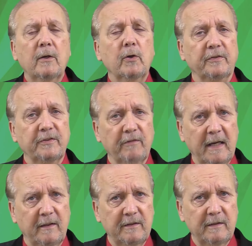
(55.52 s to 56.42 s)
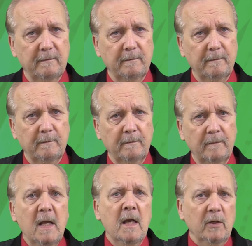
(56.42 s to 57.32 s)
Your strengths.
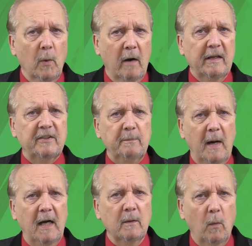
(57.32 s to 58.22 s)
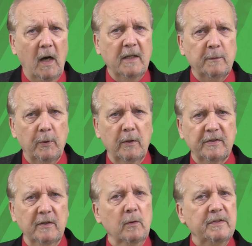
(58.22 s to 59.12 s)
You are a smart and wise
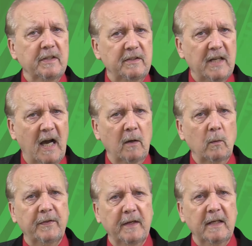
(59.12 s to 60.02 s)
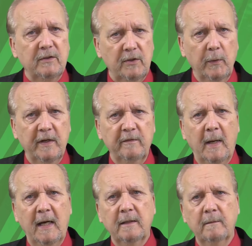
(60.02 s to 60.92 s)
person who is endowed with an intuitive
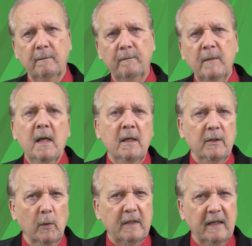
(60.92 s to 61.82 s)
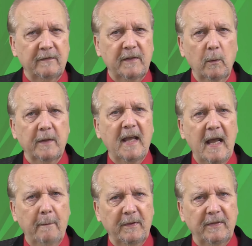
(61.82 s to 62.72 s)
mind. You are gifted with
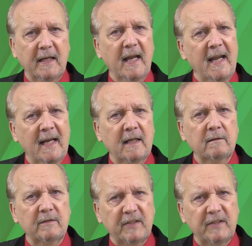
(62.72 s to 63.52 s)
empathy and